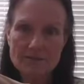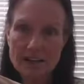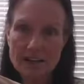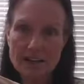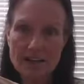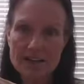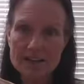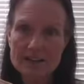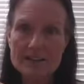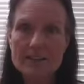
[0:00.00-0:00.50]

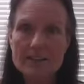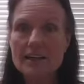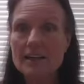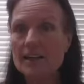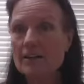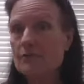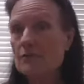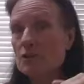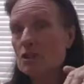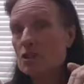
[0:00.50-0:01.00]
okay?
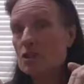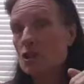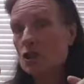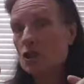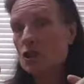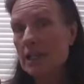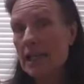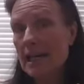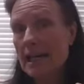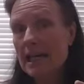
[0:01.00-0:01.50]
If it's
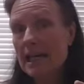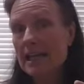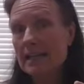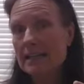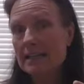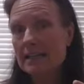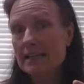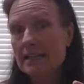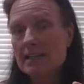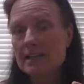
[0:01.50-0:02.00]
your
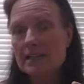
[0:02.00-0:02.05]
leg